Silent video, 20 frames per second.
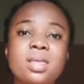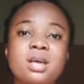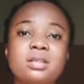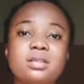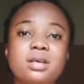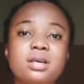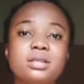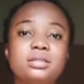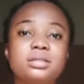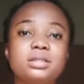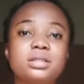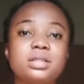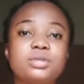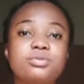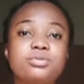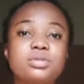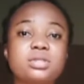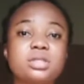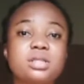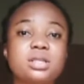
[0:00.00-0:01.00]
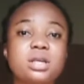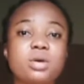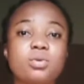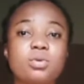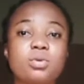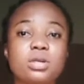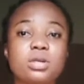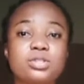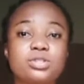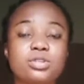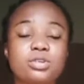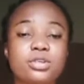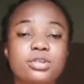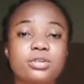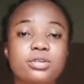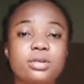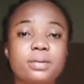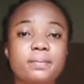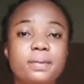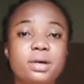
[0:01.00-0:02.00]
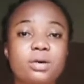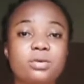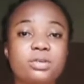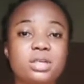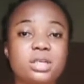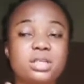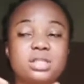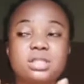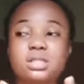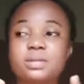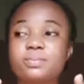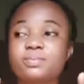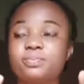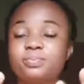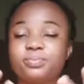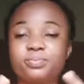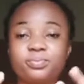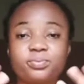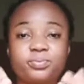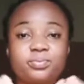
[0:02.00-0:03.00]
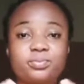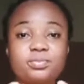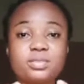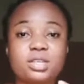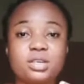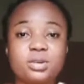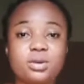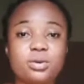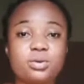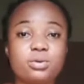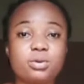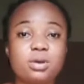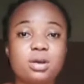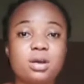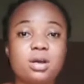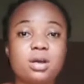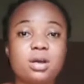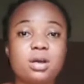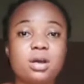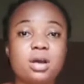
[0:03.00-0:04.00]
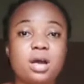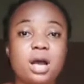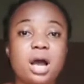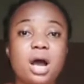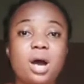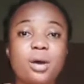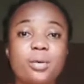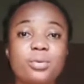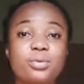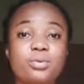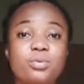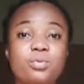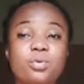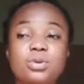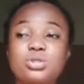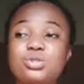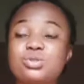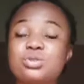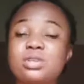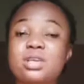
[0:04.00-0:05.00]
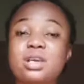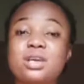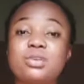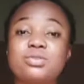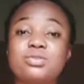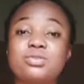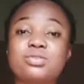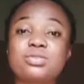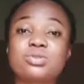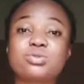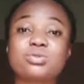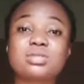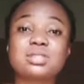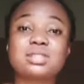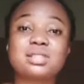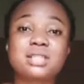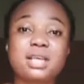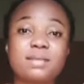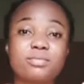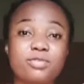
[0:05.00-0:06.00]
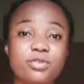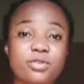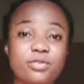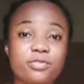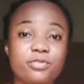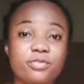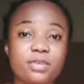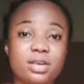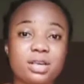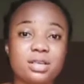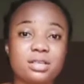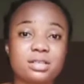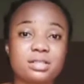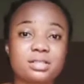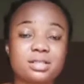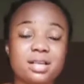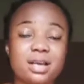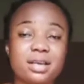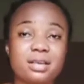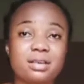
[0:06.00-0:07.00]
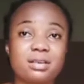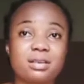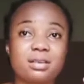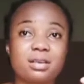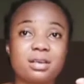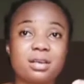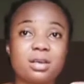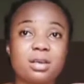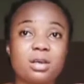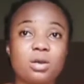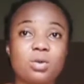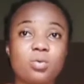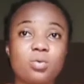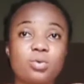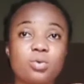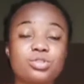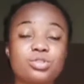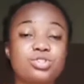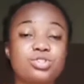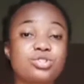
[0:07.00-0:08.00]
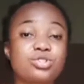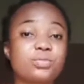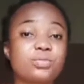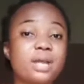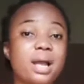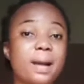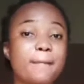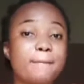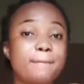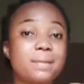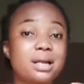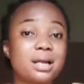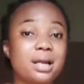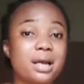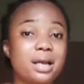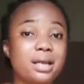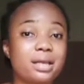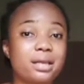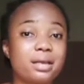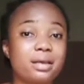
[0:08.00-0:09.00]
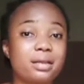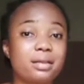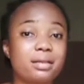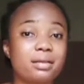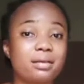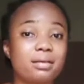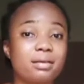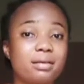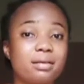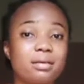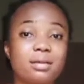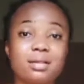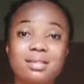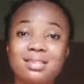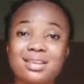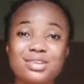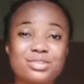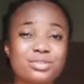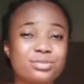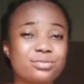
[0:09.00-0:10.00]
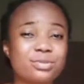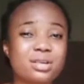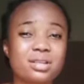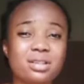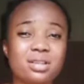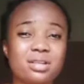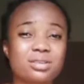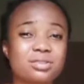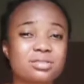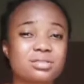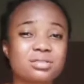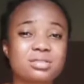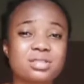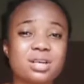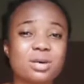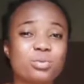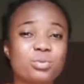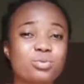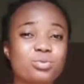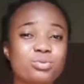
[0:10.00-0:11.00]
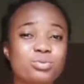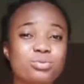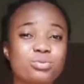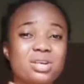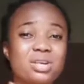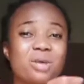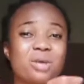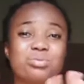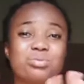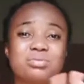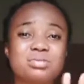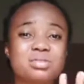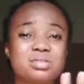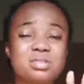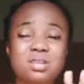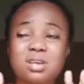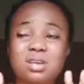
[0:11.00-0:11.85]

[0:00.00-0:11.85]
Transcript: then the routine i want to tell you about is you know how you what you can use to steam your face, like what you should be applying, natural things that will that won't